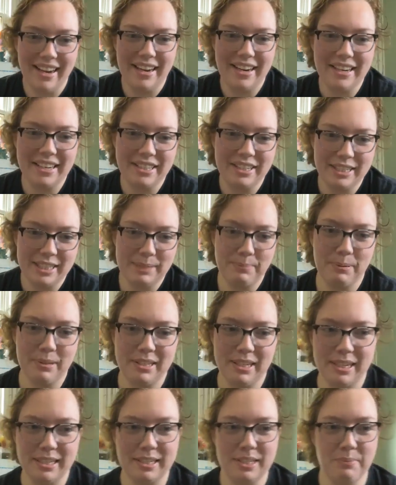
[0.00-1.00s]
I could just
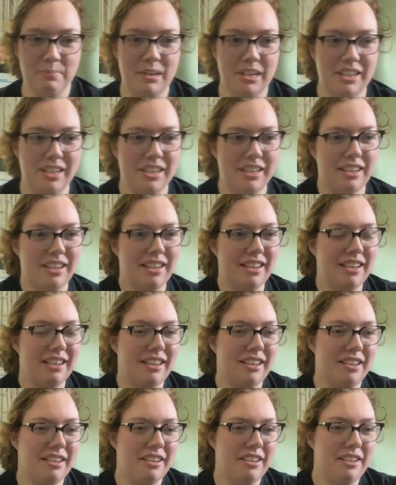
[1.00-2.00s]
pretend to be
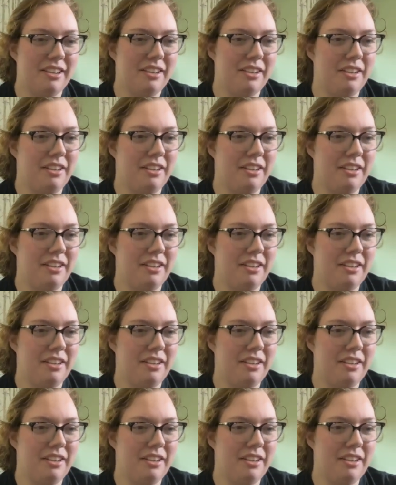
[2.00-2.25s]
uh,